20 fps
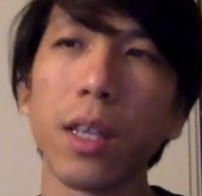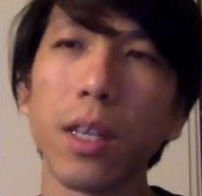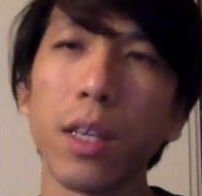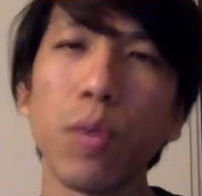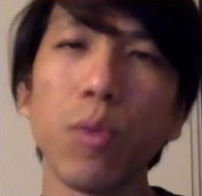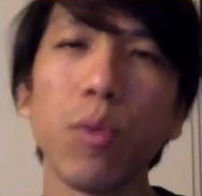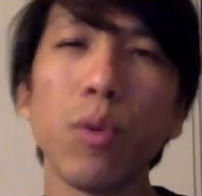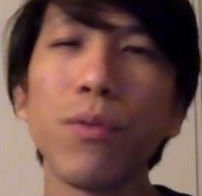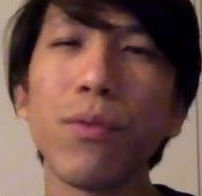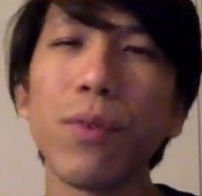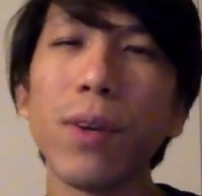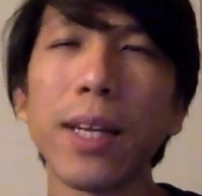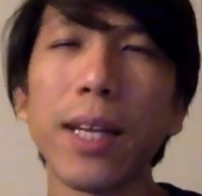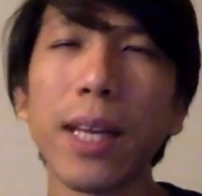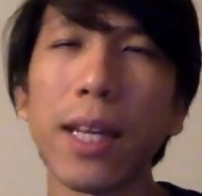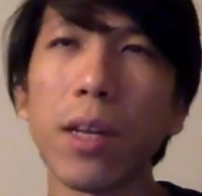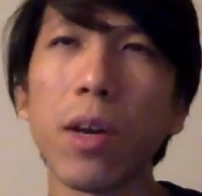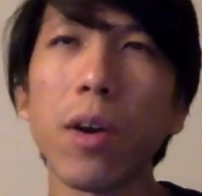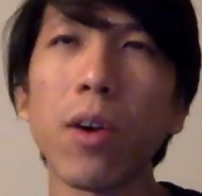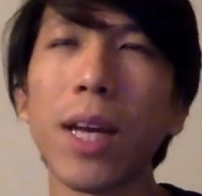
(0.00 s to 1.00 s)
you would think
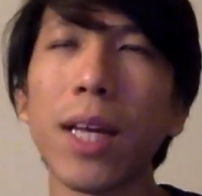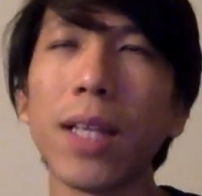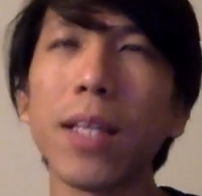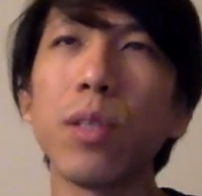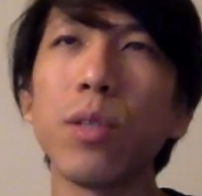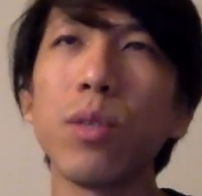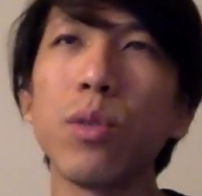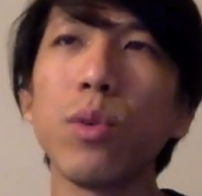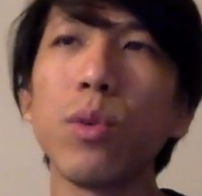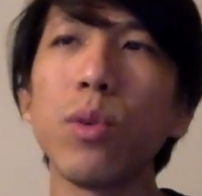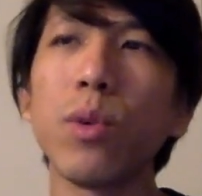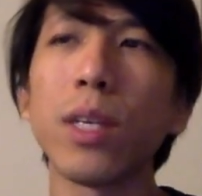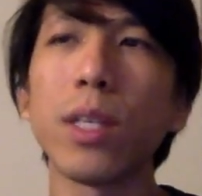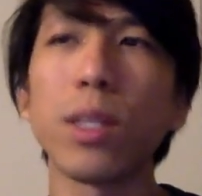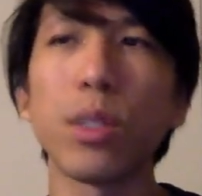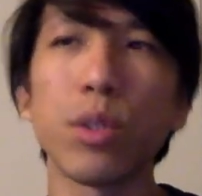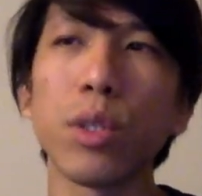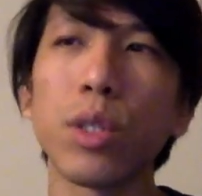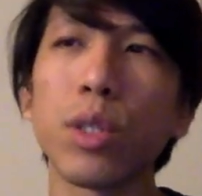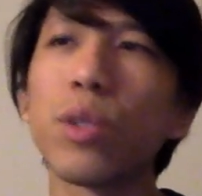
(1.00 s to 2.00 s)
that all I need to do
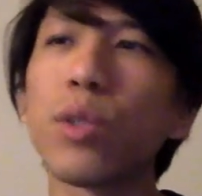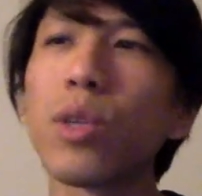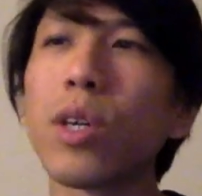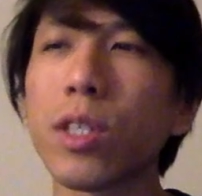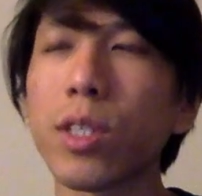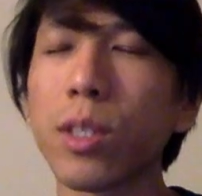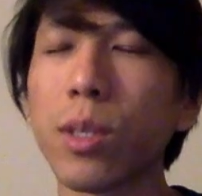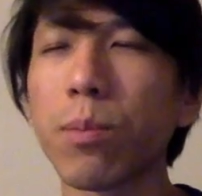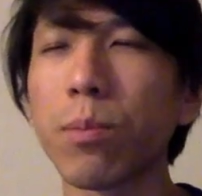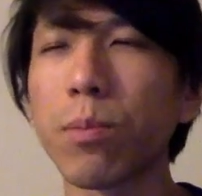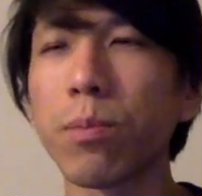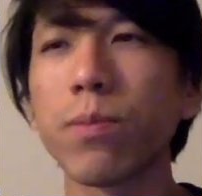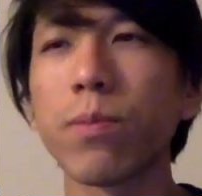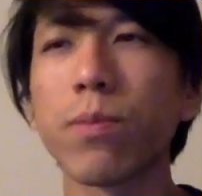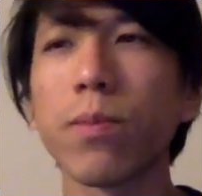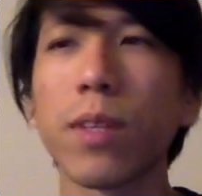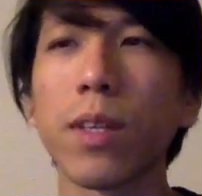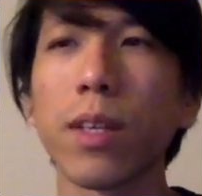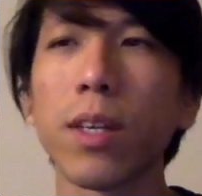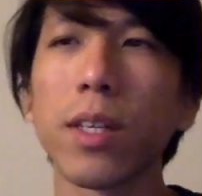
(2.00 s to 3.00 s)
is just draw some
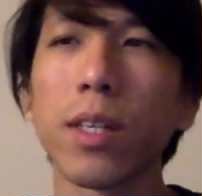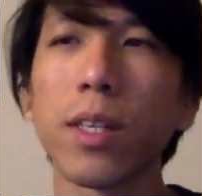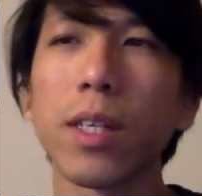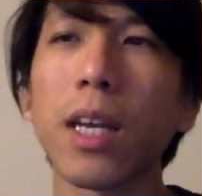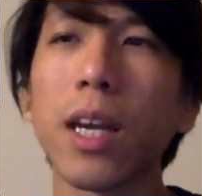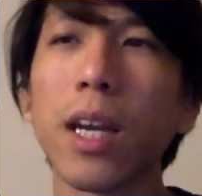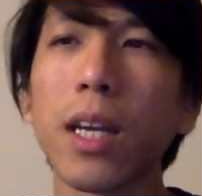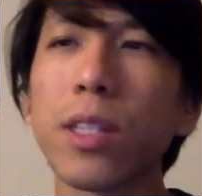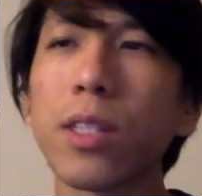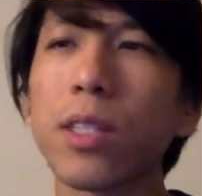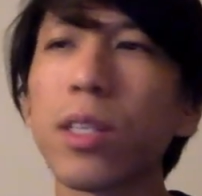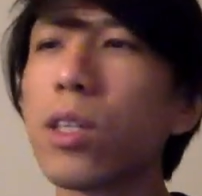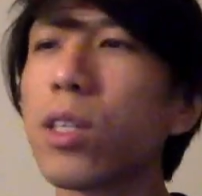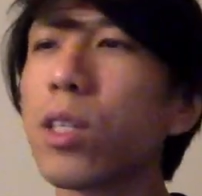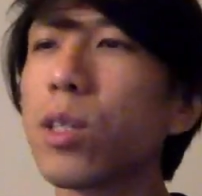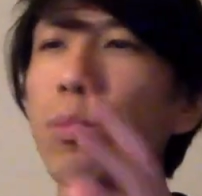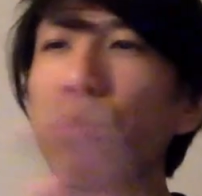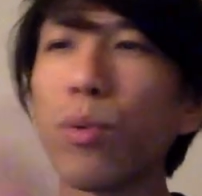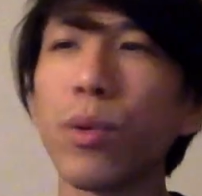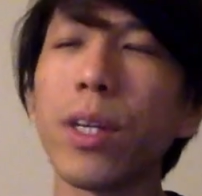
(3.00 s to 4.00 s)

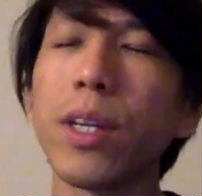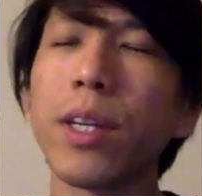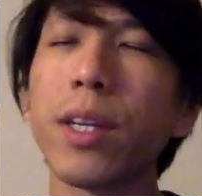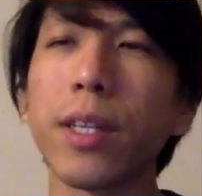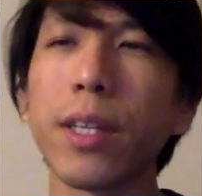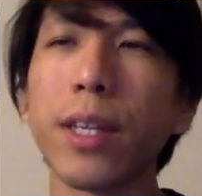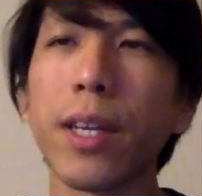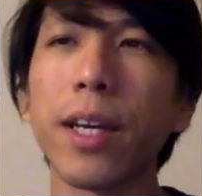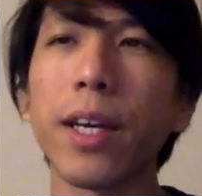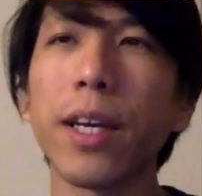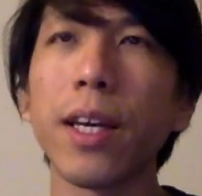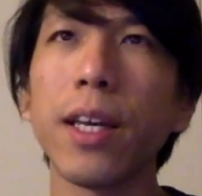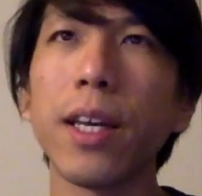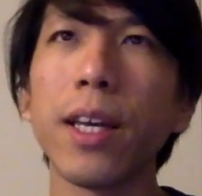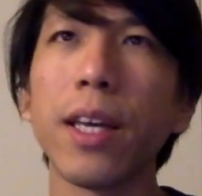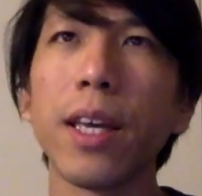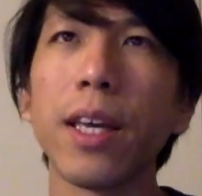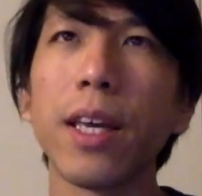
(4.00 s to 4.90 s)
characters, put it in there,